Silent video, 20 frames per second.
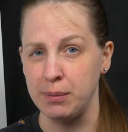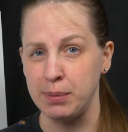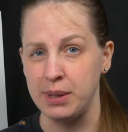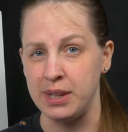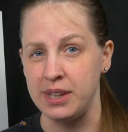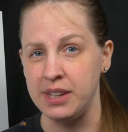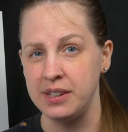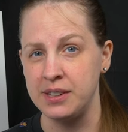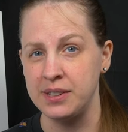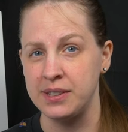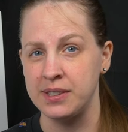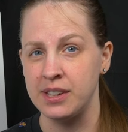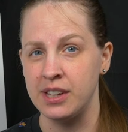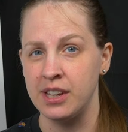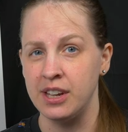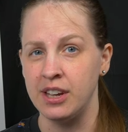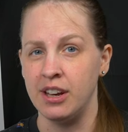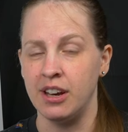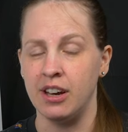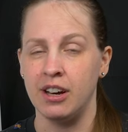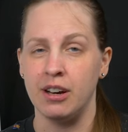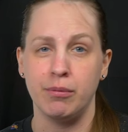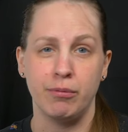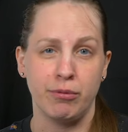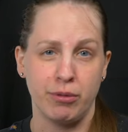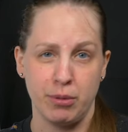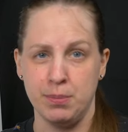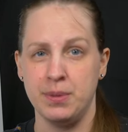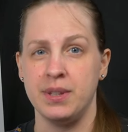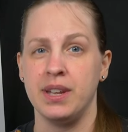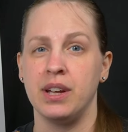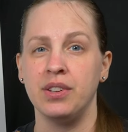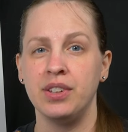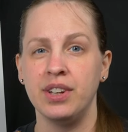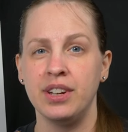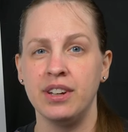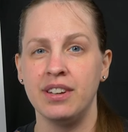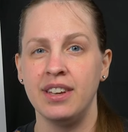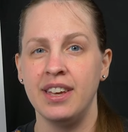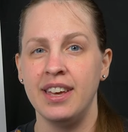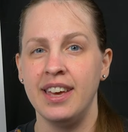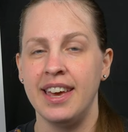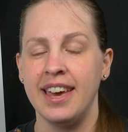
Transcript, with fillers: Peaks um, from Zelda,